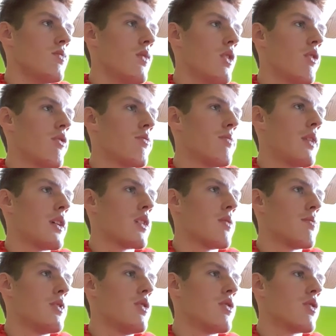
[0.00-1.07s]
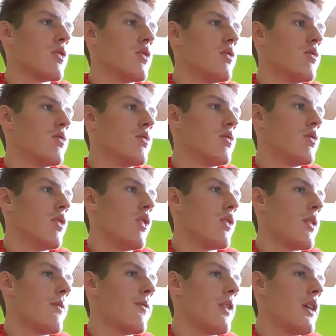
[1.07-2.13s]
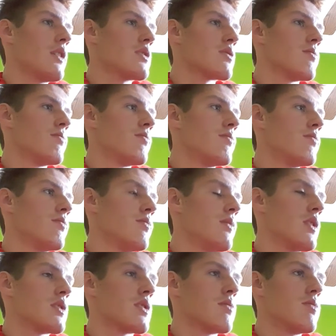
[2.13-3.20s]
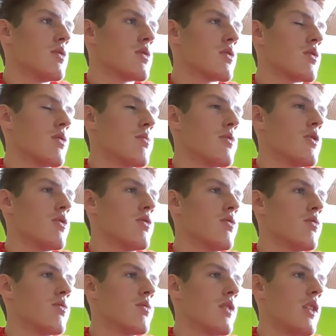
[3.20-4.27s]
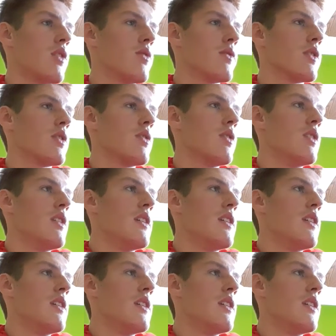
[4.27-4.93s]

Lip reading: If my computer could load up fast. Yes, I'm using computer. Get over it.